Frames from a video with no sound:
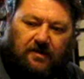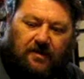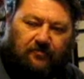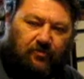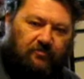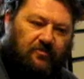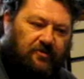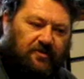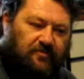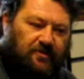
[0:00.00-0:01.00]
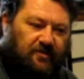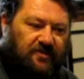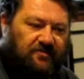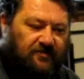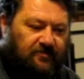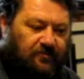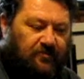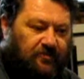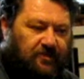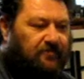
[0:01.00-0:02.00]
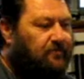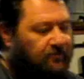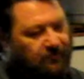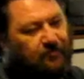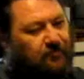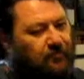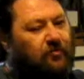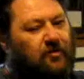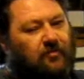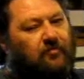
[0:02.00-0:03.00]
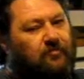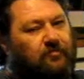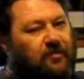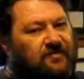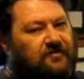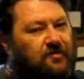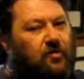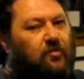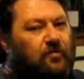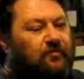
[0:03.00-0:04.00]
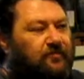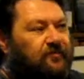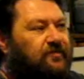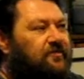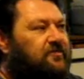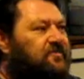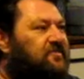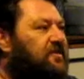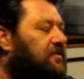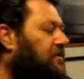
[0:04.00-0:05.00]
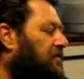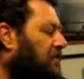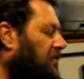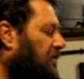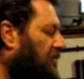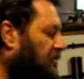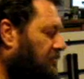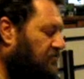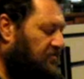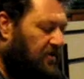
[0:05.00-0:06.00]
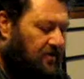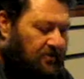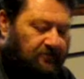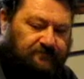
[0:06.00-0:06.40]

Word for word: and probably a bit less than probably well less corn than 50%. So.